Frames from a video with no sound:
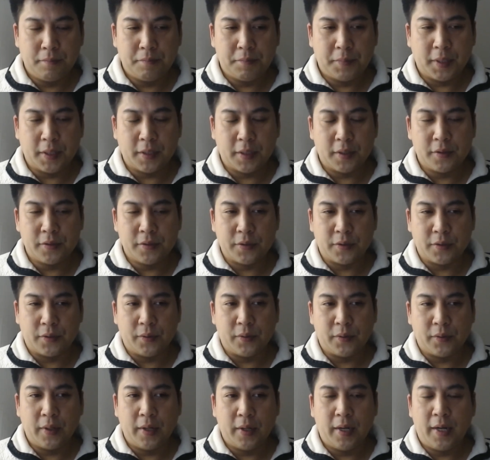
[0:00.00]
But
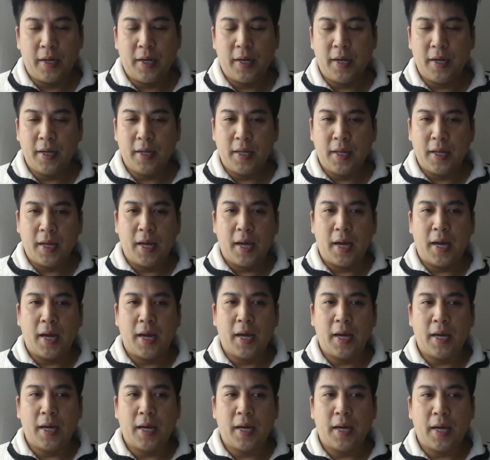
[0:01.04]
also,
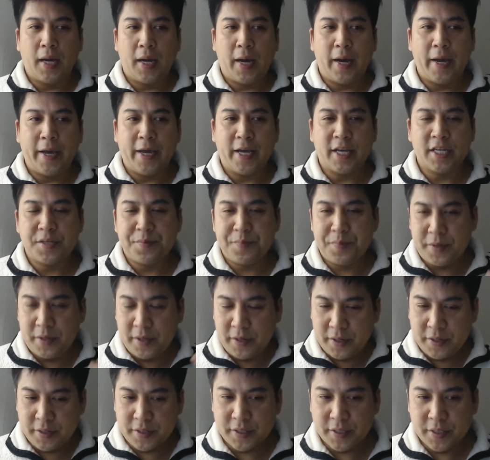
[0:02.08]
I
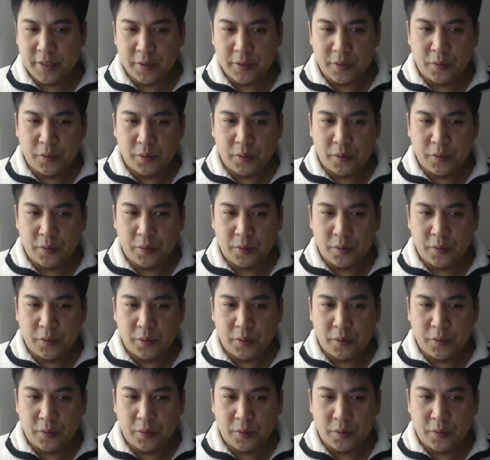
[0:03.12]
experienced,